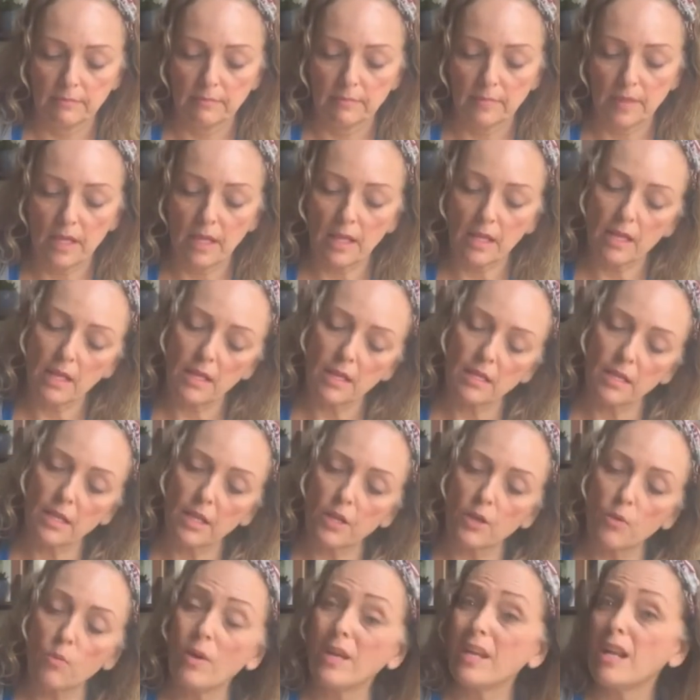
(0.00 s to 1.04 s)
And I
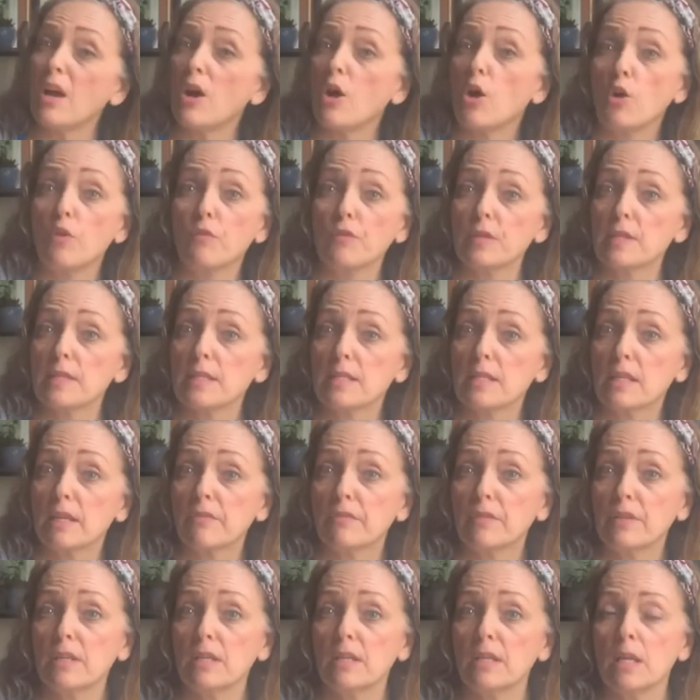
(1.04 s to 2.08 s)
don't want to overstuff
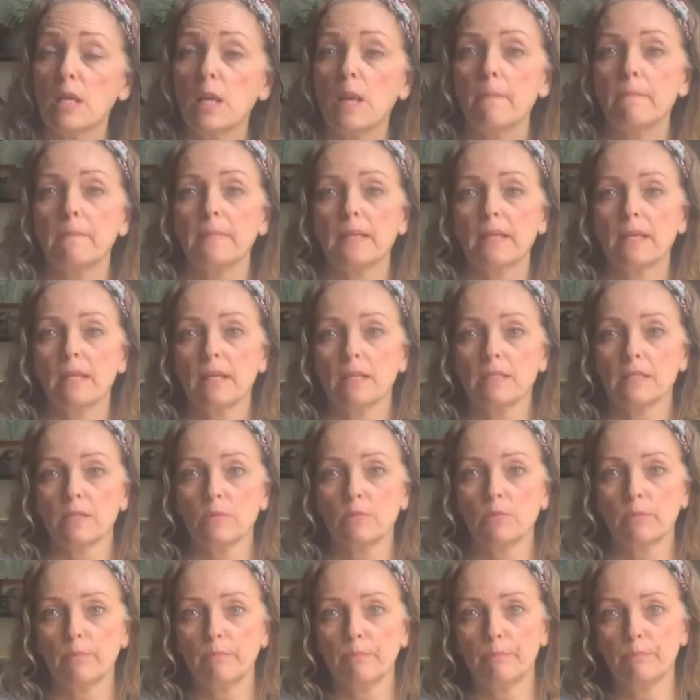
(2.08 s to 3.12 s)
it because it
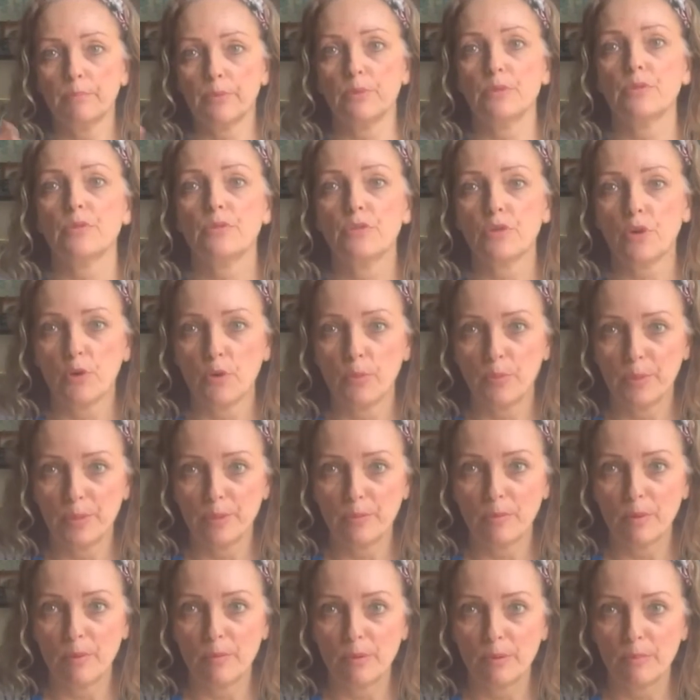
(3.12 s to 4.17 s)
will burst open
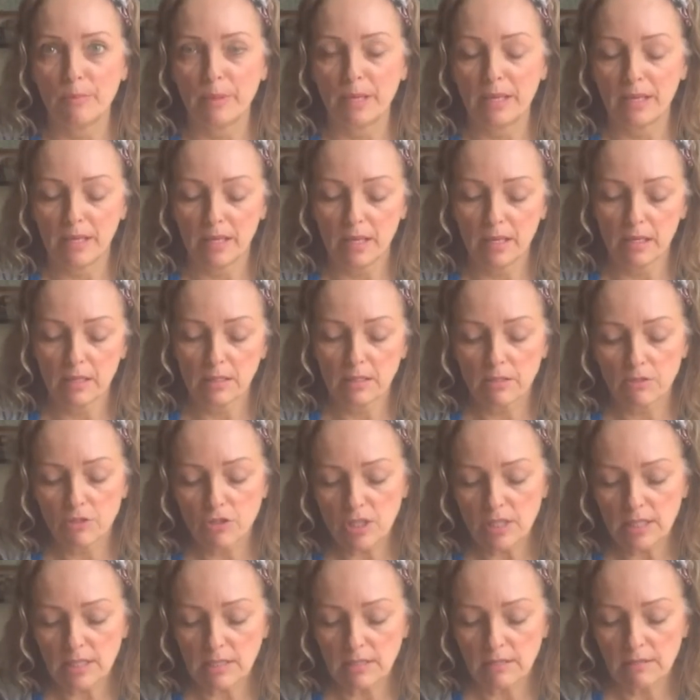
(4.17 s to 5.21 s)
when we're baking it. So
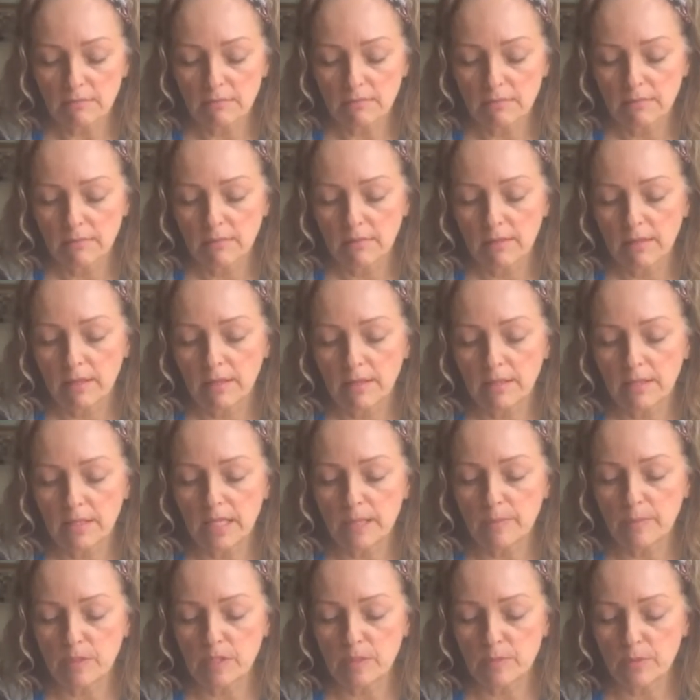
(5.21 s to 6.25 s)
just a
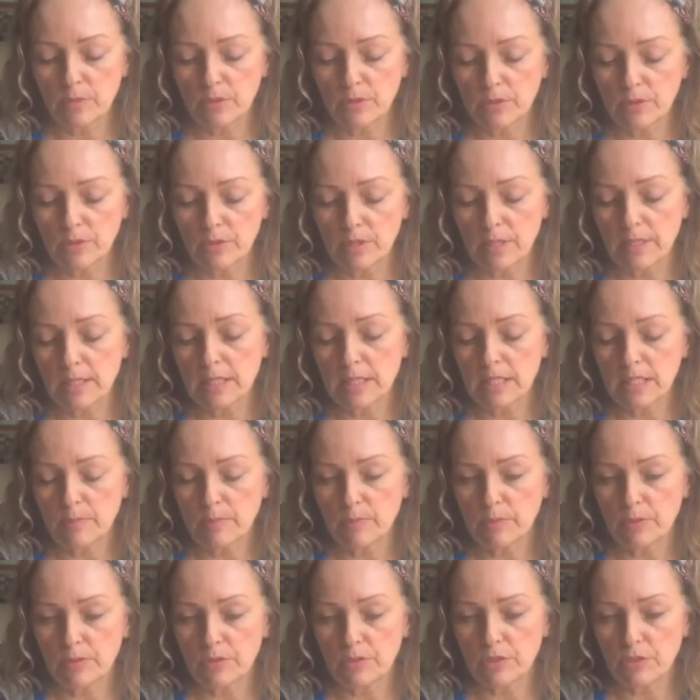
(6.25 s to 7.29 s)
tablespoon or a
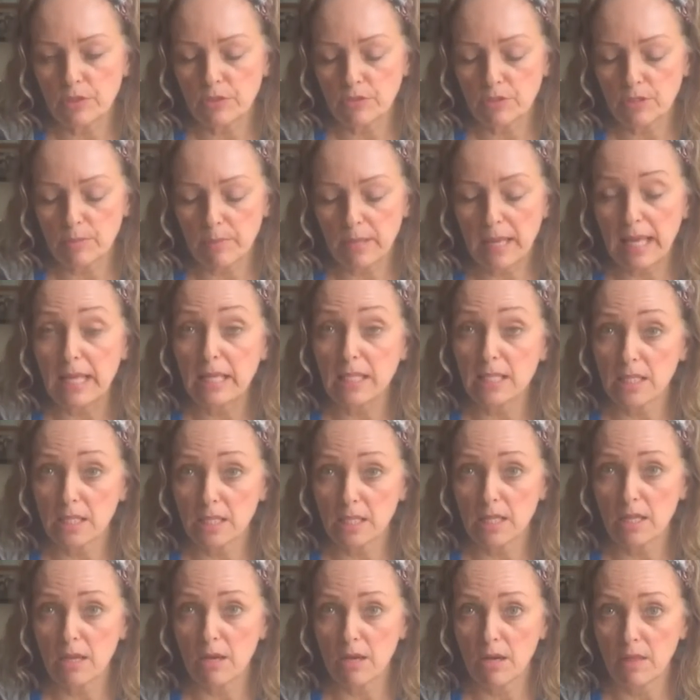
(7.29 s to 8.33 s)
teaspoon or 2,
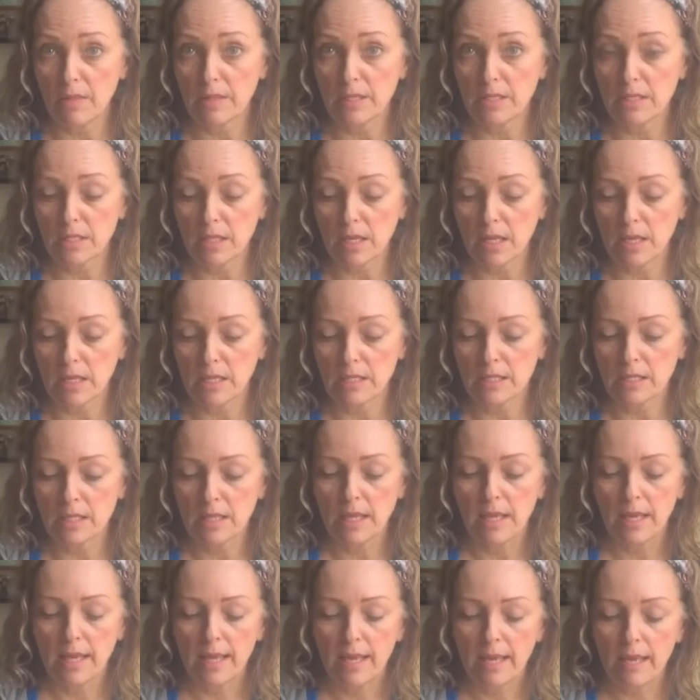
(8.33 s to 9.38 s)
depending on the size.
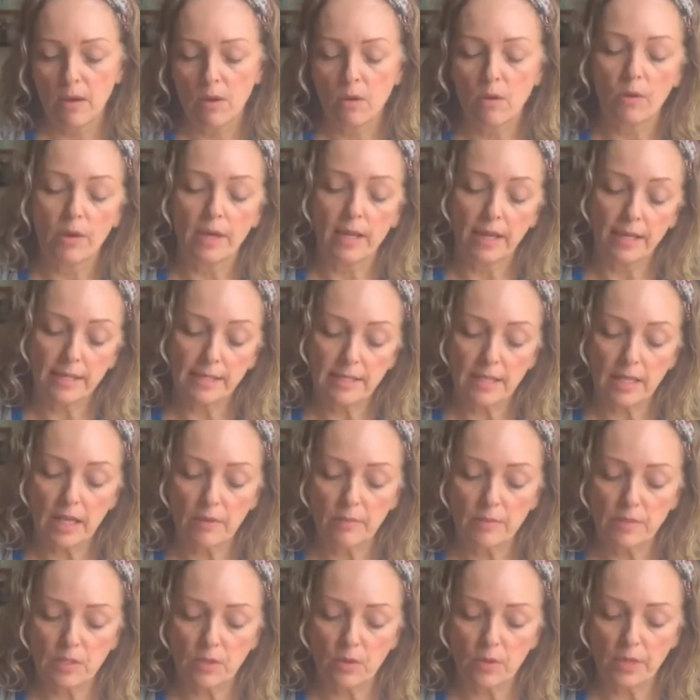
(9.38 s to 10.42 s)
Oh, and I said I
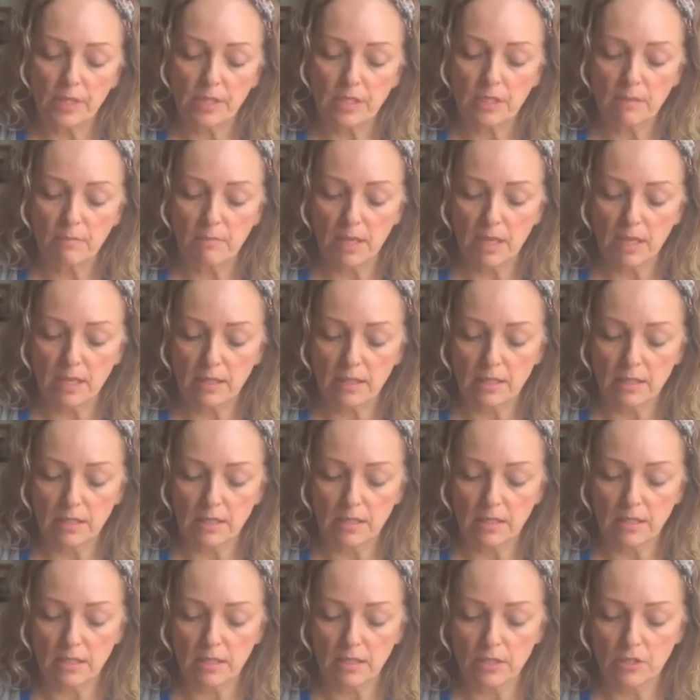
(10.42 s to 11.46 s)
was going to make
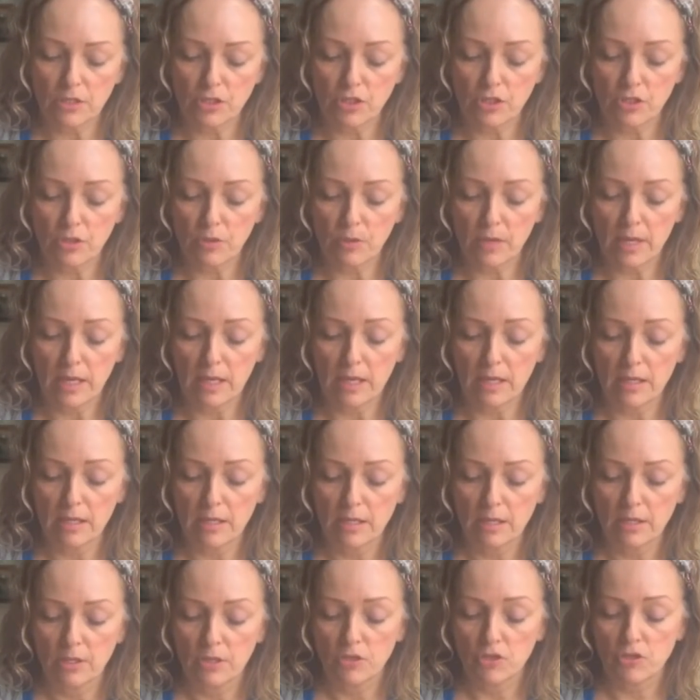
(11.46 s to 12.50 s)
this into a
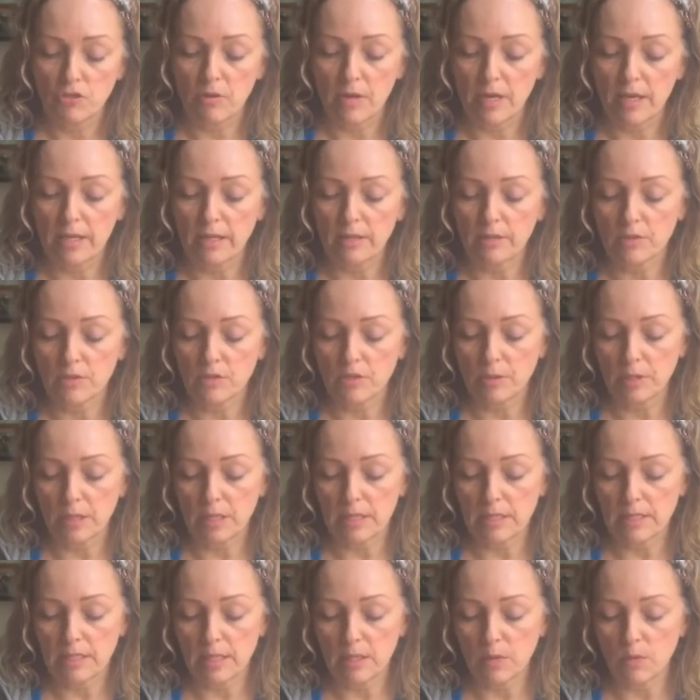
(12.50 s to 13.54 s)
triangle. So I'm going
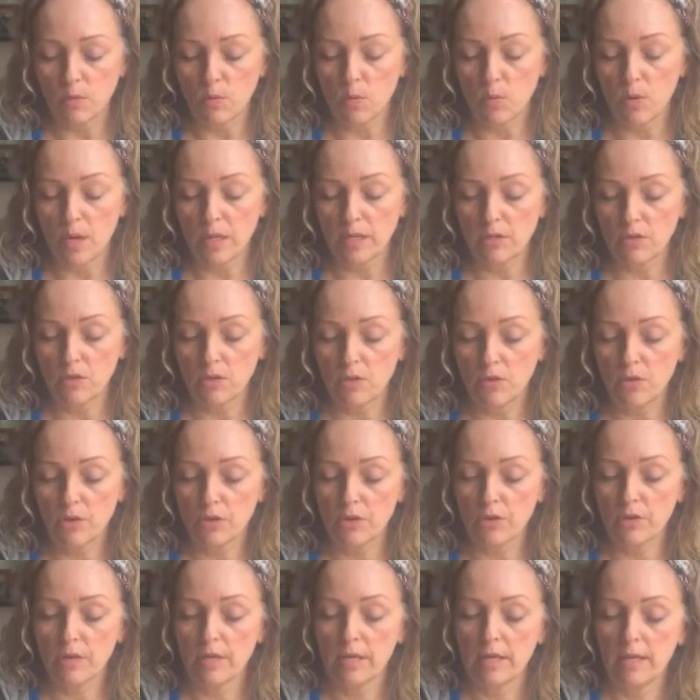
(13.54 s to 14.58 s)
to take one
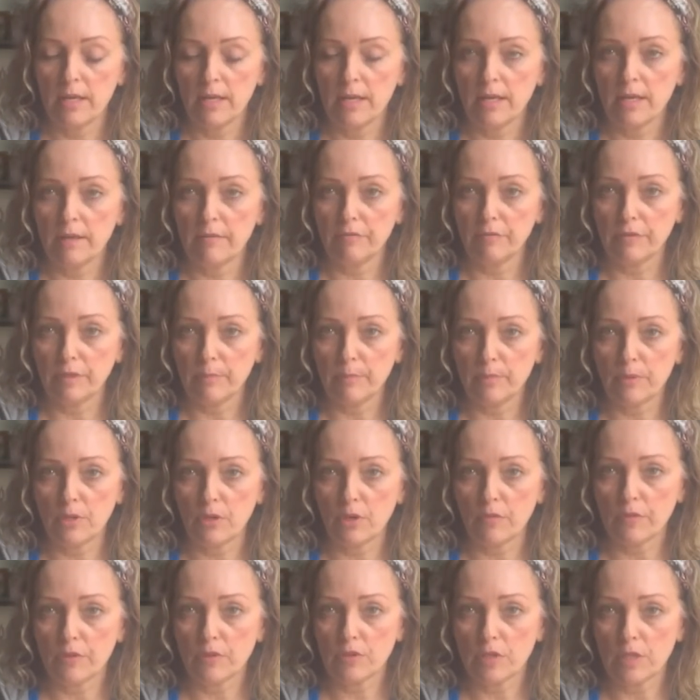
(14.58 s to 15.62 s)
corner and flip it
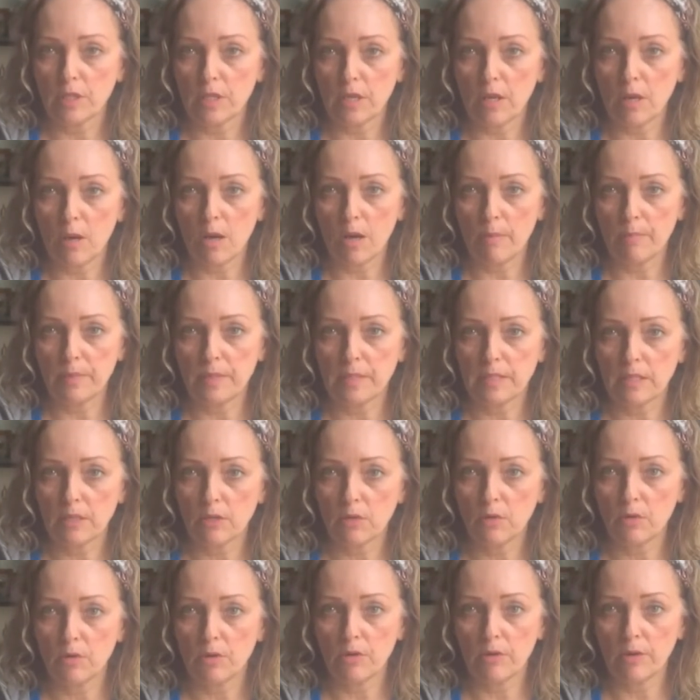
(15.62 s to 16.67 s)
over to the opposite
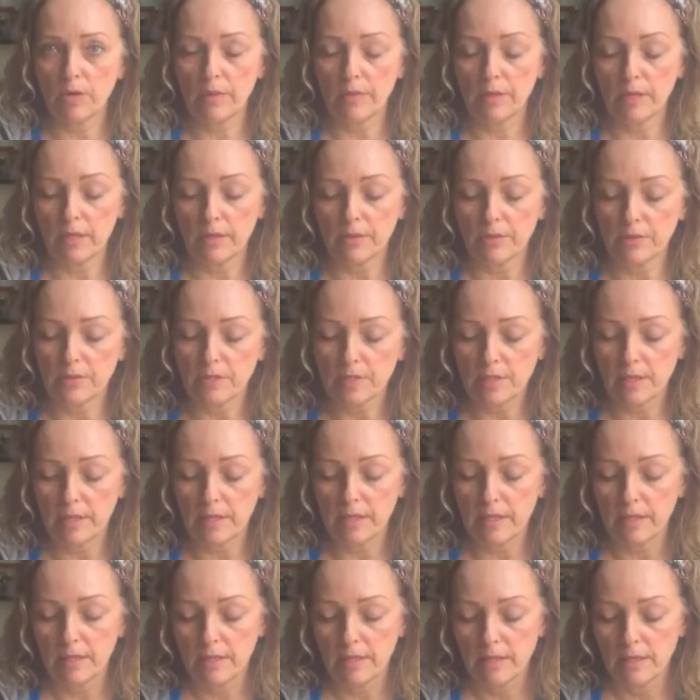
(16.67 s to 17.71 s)
corner on the other
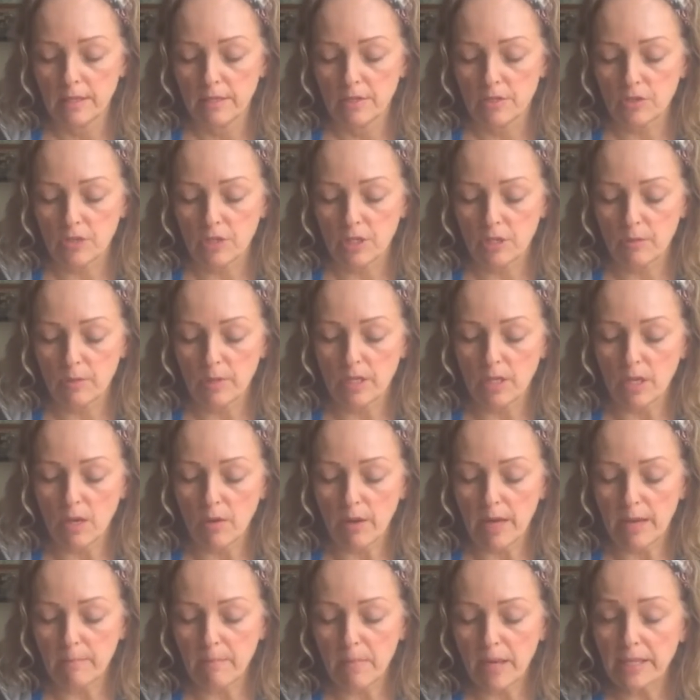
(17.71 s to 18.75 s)
side. So here we go.
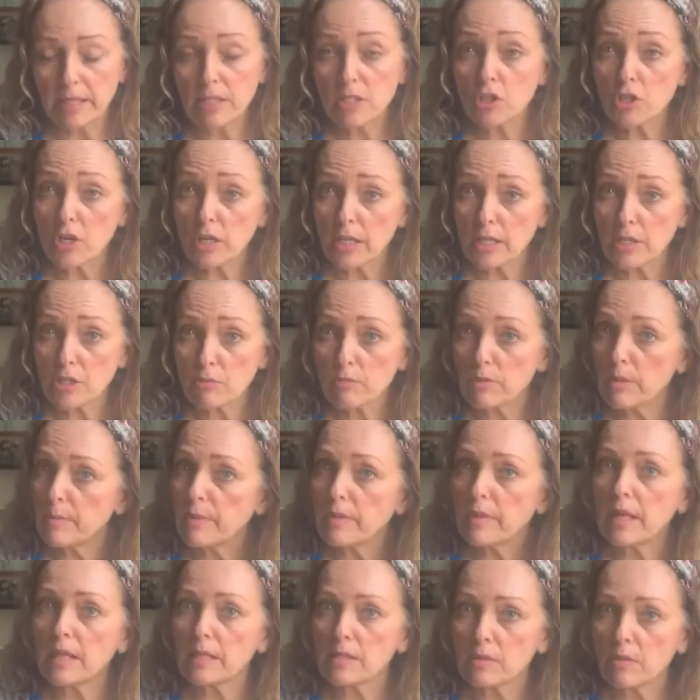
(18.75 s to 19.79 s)
And mine's starting to rip,
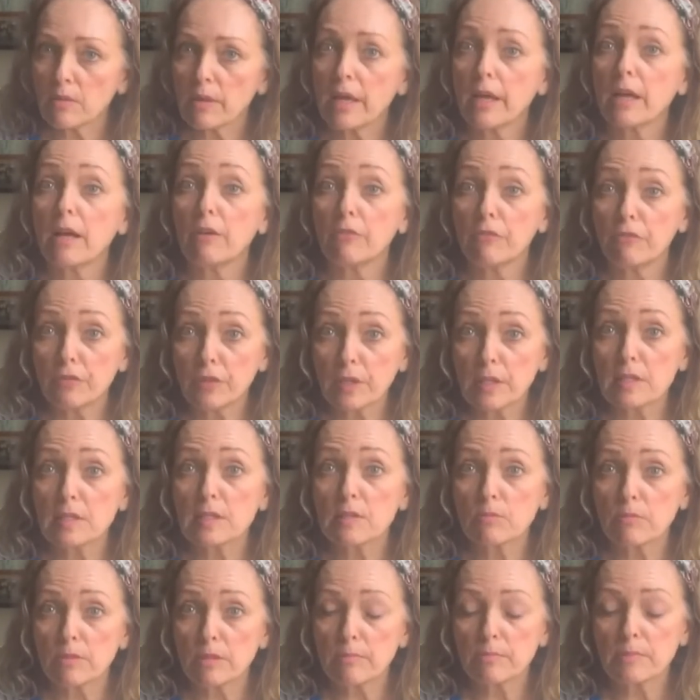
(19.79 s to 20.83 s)
and that's okay. I'll fix the
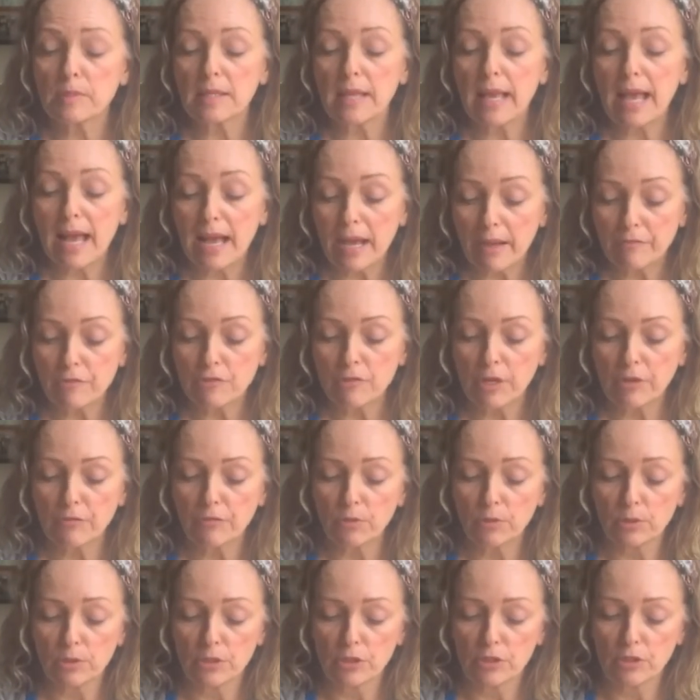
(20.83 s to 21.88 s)
rips after I
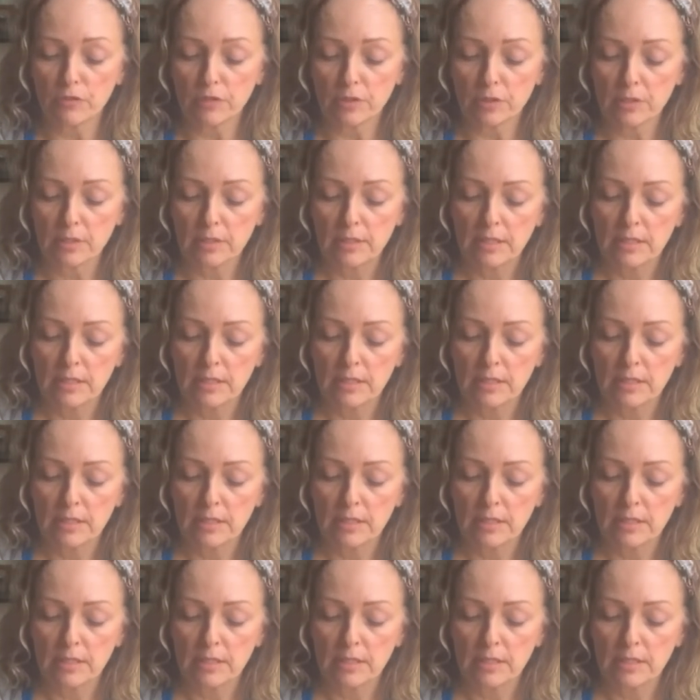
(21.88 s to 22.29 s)
fold it over.